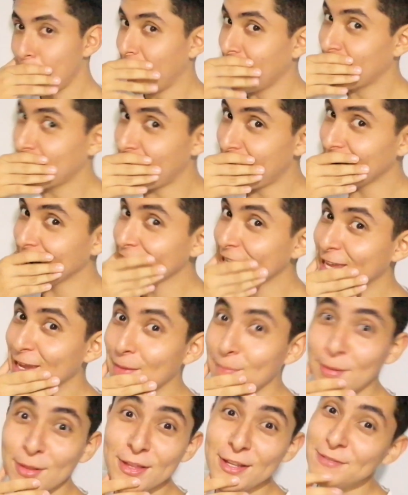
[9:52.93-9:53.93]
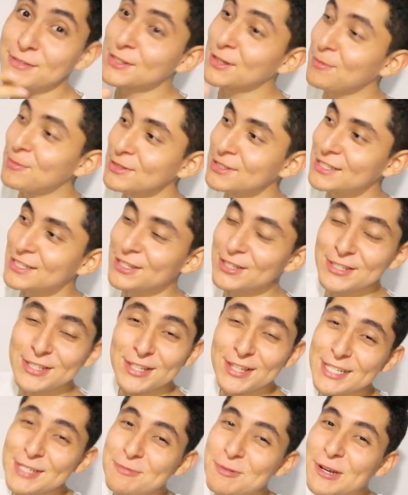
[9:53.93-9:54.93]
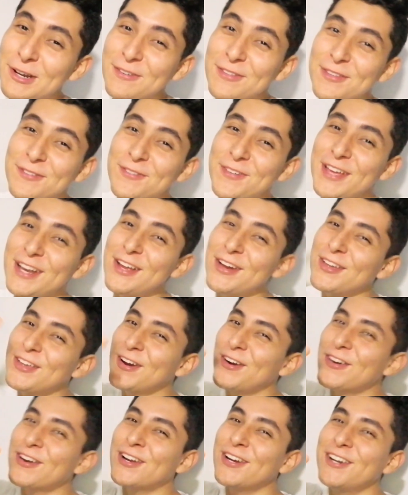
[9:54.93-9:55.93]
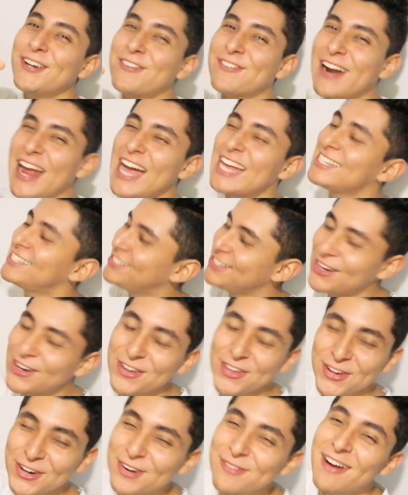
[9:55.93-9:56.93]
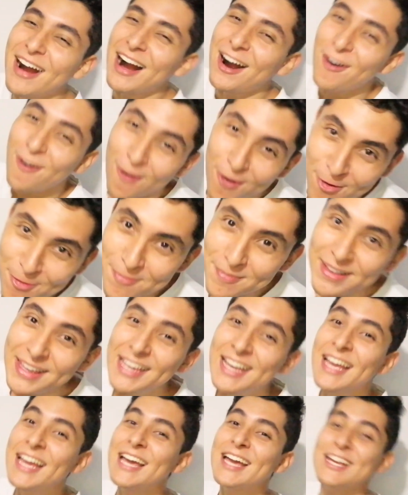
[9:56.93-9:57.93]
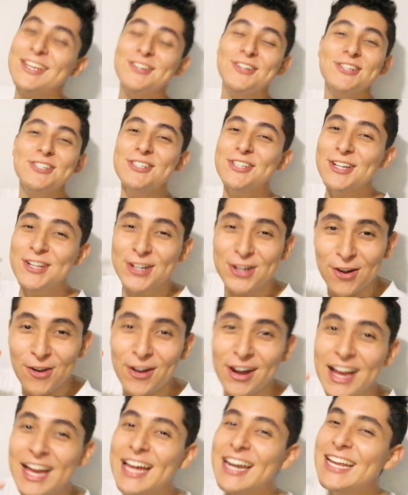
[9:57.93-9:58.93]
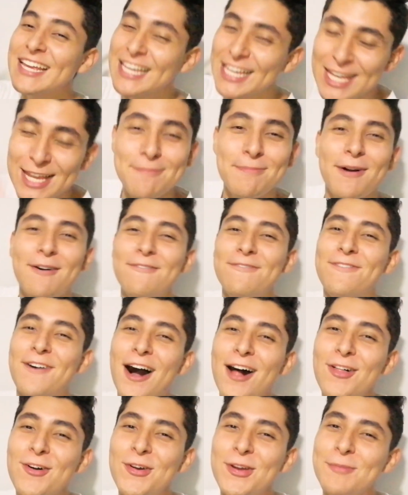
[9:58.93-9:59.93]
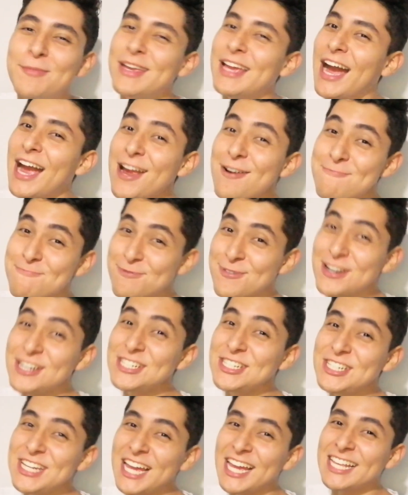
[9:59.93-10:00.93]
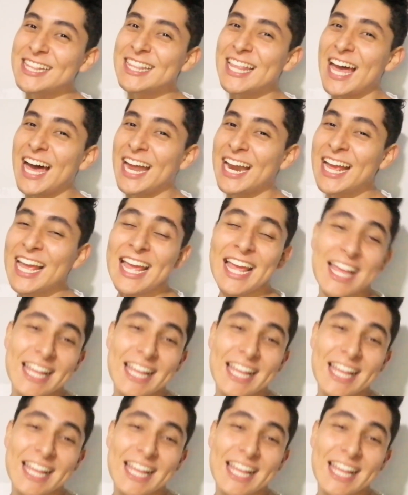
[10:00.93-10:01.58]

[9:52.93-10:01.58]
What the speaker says: Oh my god, I can't believe someone's still to this point of the video. Yo, congrats. Yo, you're my homie. You should go ahead and keep on following me. I appreciate that.